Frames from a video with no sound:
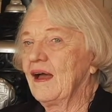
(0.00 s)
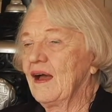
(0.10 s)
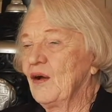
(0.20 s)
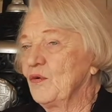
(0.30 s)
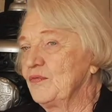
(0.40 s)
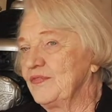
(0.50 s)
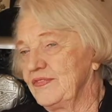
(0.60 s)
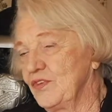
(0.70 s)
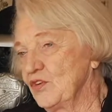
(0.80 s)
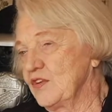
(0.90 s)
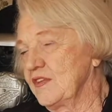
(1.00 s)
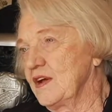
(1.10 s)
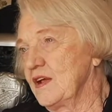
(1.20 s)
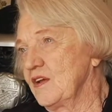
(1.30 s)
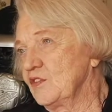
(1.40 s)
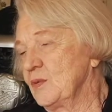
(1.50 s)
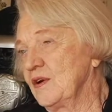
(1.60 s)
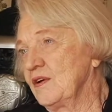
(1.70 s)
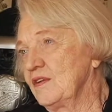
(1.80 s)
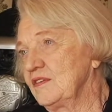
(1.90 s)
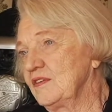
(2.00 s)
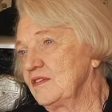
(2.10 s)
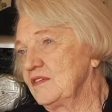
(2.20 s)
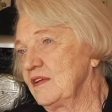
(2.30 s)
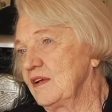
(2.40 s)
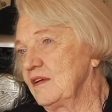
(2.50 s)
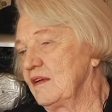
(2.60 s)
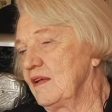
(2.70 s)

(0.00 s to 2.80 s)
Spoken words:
Those are the kind of experiences that